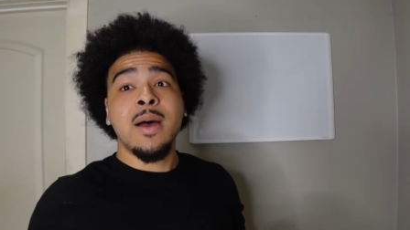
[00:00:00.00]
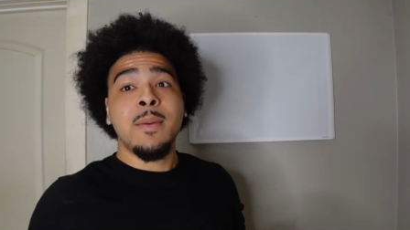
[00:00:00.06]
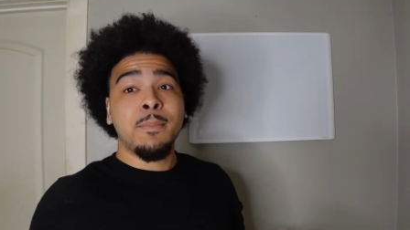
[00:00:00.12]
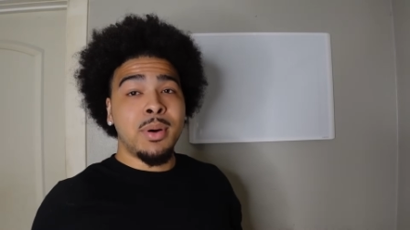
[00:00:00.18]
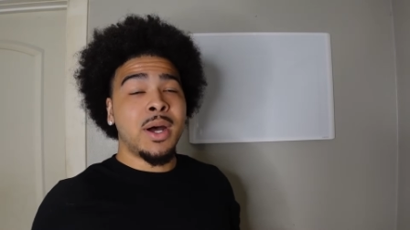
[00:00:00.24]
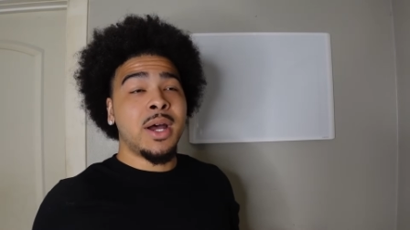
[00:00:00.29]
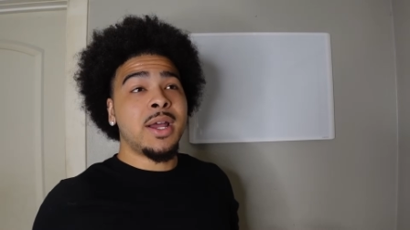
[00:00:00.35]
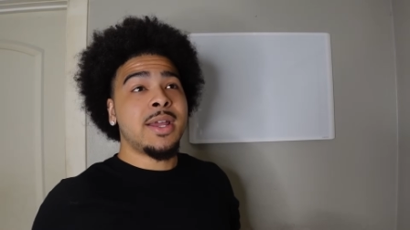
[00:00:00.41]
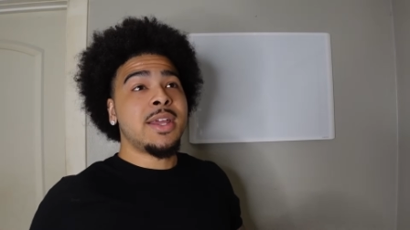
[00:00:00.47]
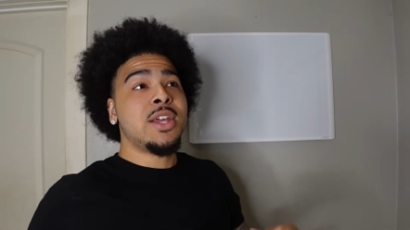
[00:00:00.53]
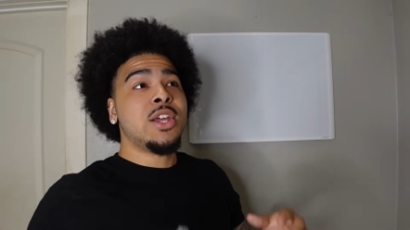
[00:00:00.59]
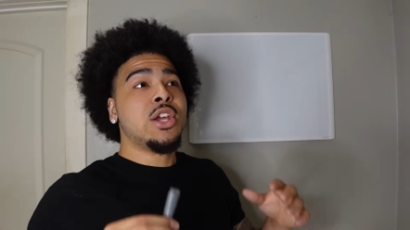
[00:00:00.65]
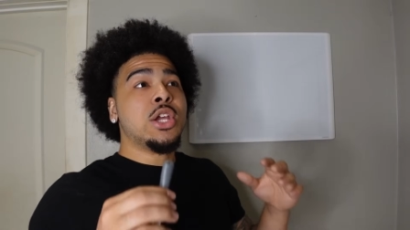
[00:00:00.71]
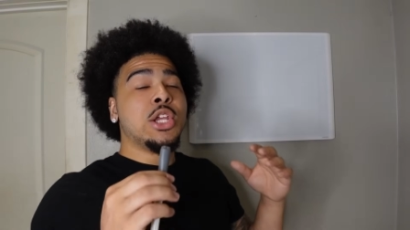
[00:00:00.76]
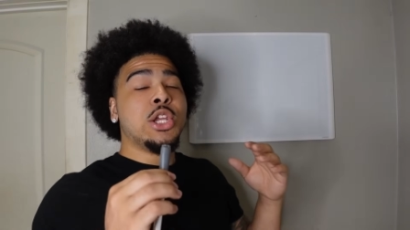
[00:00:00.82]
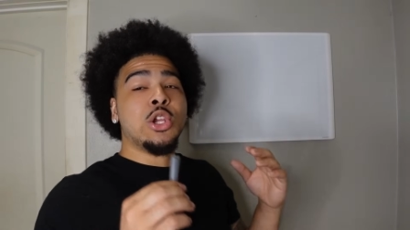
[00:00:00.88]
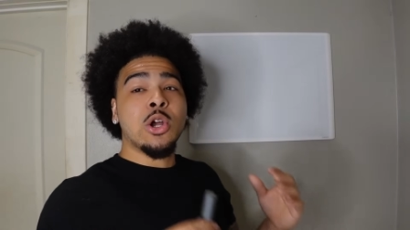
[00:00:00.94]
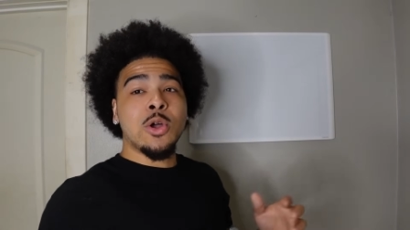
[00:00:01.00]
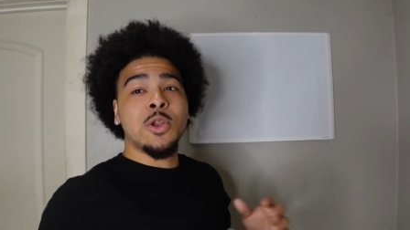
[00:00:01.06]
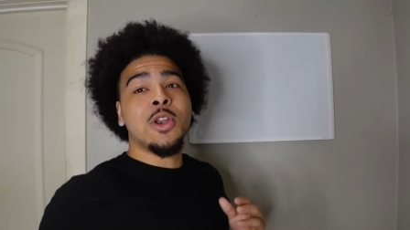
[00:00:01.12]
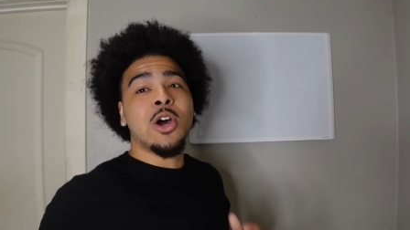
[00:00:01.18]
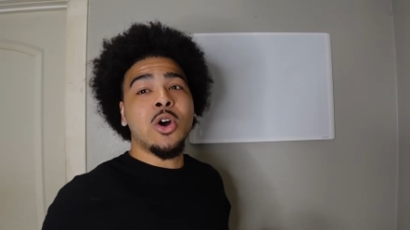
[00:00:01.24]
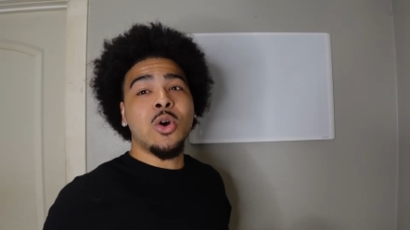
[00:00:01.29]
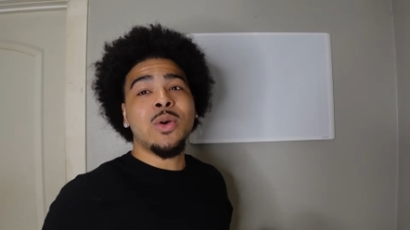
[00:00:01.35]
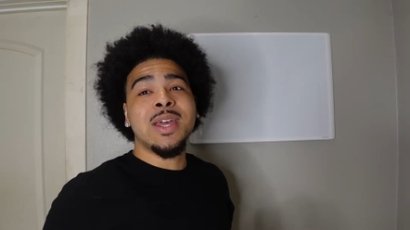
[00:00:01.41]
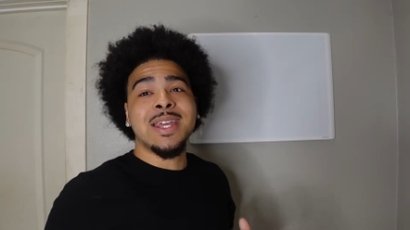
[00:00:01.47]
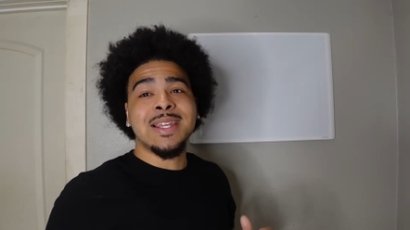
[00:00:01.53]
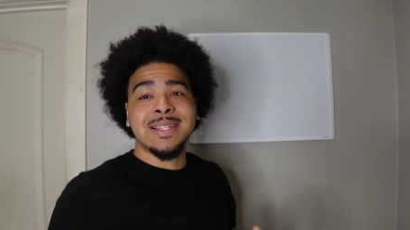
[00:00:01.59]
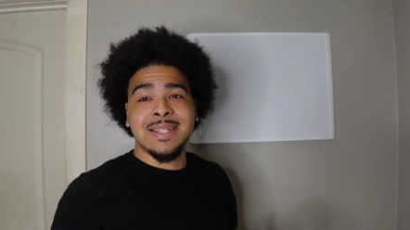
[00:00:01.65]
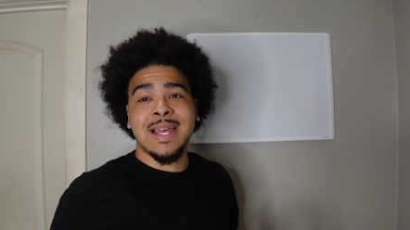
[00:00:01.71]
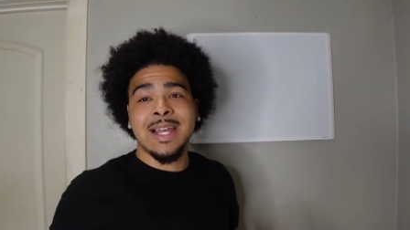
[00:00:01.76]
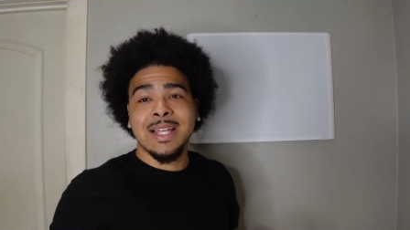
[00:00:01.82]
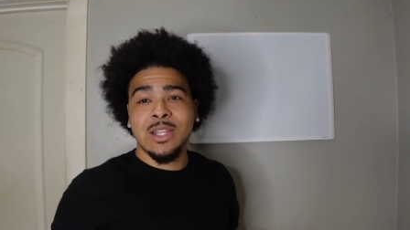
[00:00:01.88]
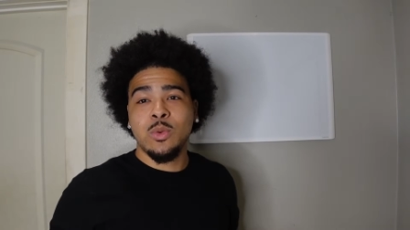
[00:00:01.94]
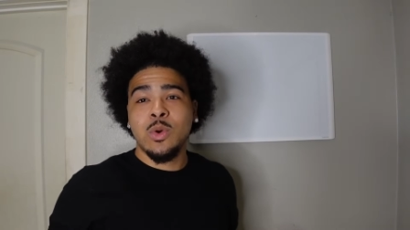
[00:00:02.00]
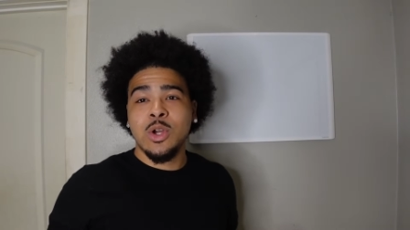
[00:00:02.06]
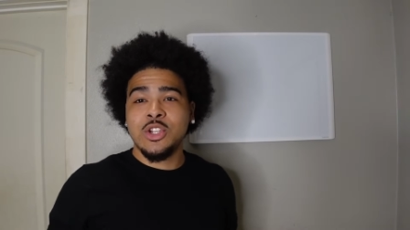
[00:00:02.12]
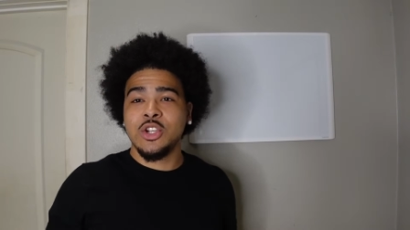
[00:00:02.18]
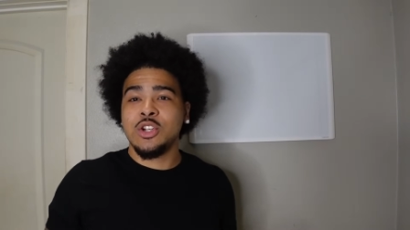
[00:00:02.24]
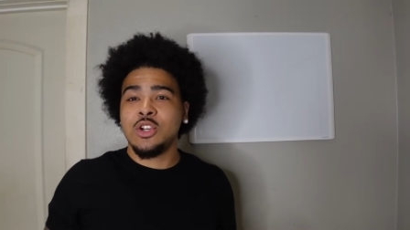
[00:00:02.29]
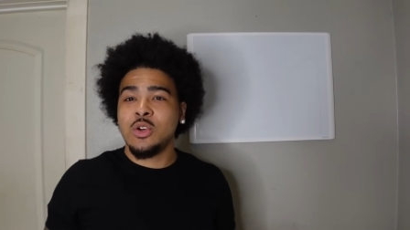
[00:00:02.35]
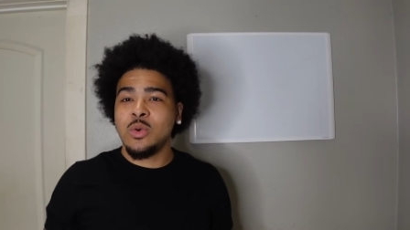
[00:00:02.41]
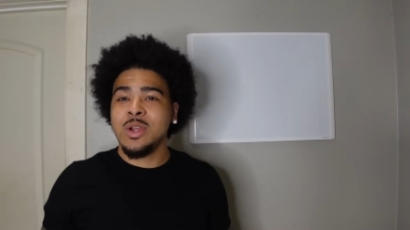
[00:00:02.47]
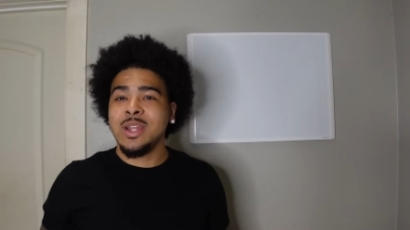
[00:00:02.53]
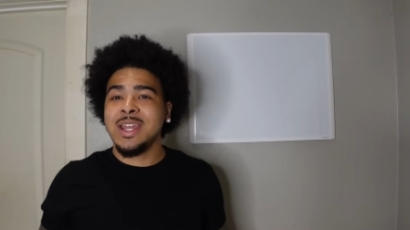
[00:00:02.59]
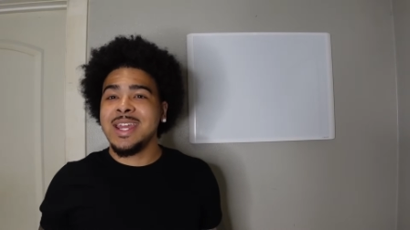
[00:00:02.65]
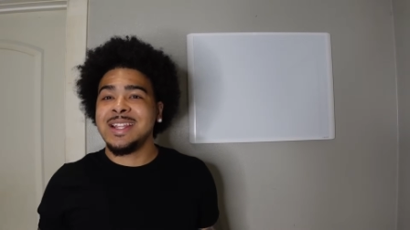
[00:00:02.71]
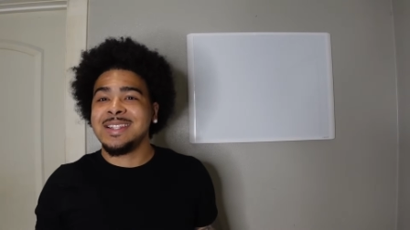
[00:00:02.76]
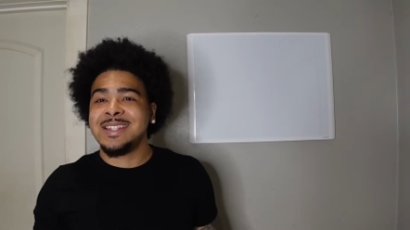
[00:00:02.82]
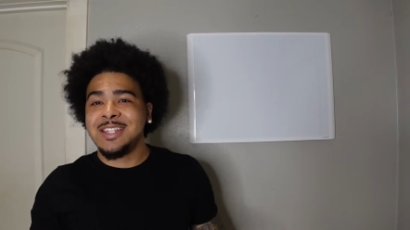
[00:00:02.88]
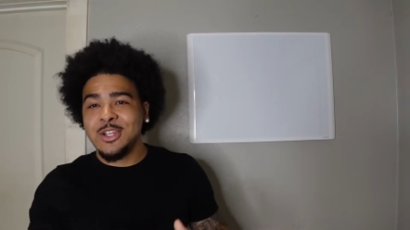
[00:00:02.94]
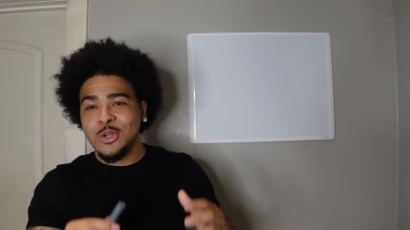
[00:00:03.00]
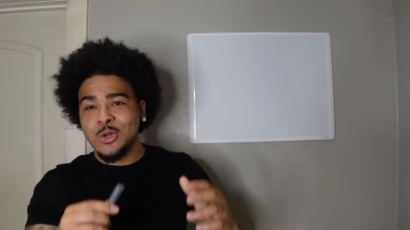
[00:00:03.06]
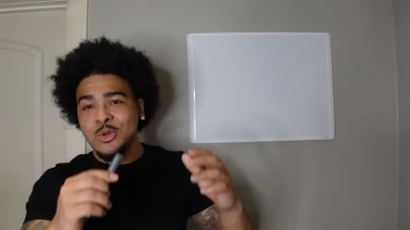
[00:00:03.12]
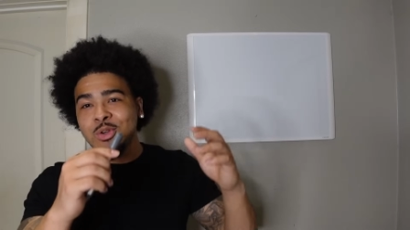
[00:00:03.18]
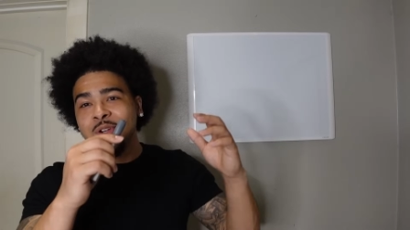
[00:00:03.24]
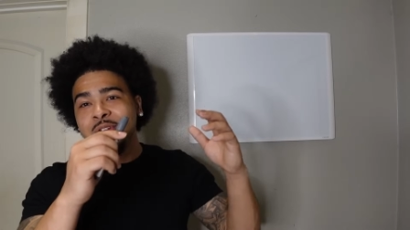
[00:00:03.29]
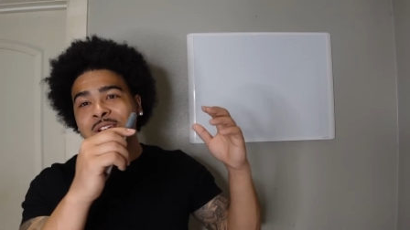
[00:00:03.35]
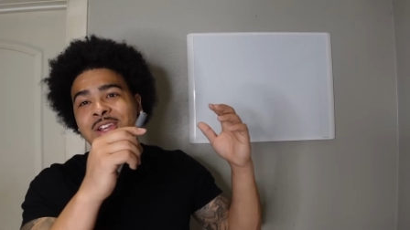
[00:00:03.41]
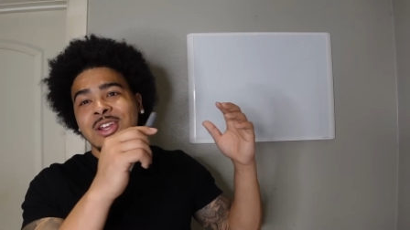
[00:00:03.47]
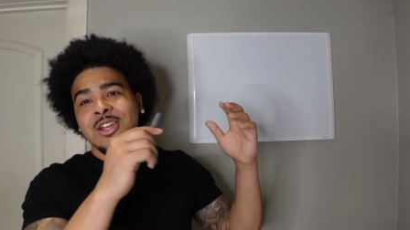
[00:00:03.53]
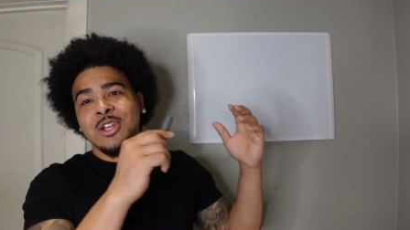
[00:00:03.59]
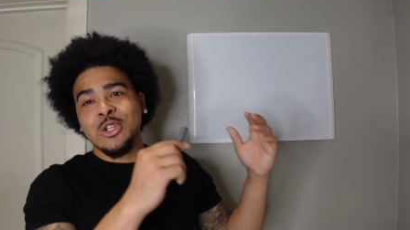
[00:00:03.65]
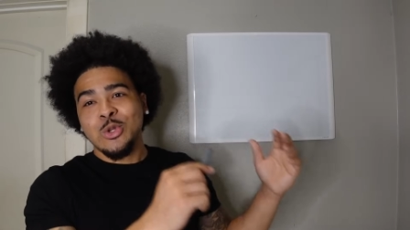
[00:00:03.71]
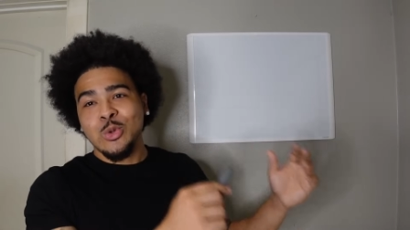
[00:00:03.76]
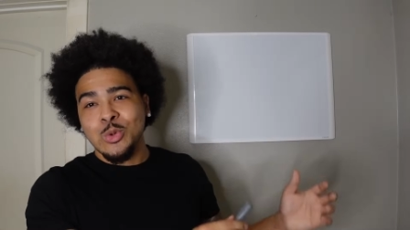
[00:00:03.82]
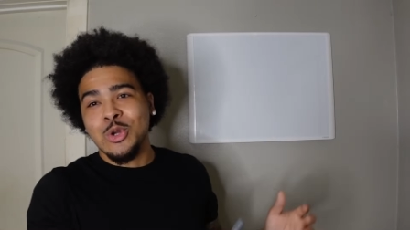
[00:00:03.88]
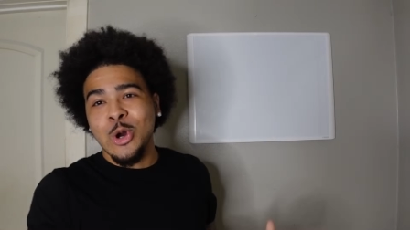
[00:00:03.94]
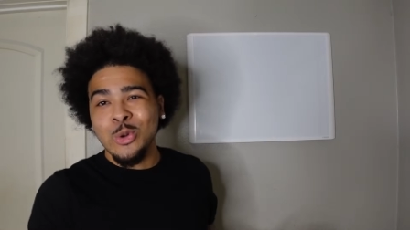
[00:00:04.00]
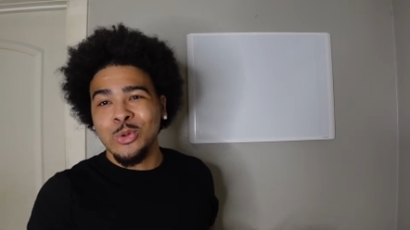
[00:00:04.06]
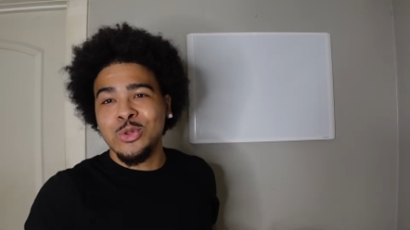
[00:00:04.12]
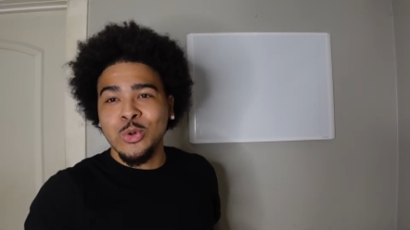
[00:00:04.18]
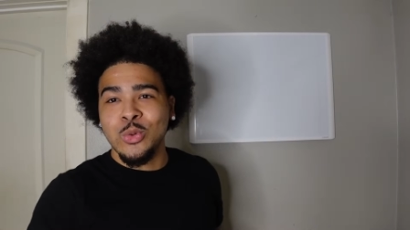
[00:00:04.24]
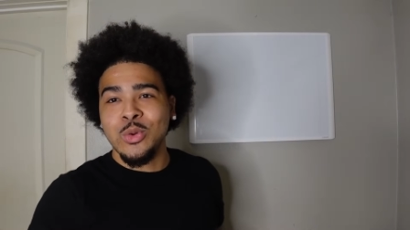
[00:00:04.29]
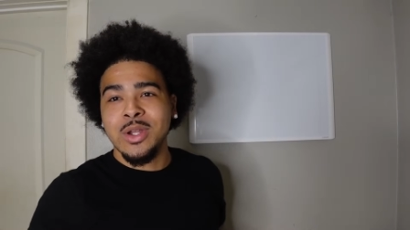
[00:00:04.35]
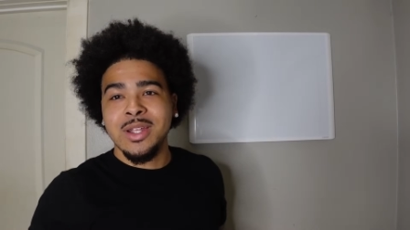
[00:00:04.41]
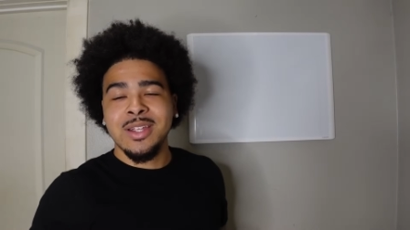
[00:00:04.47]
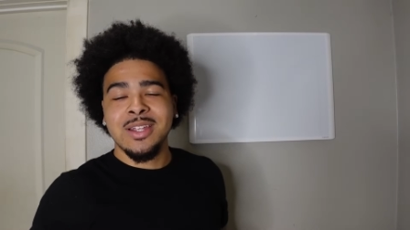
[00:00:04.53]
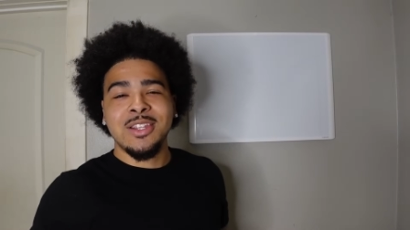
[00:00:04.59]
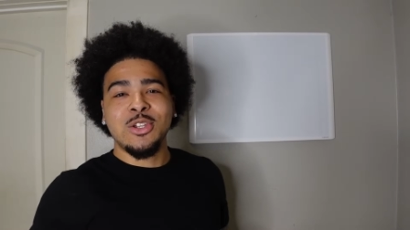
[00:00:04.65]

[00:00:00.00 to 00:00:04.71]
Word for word: but you don't know exactly what you're doing until you go through it.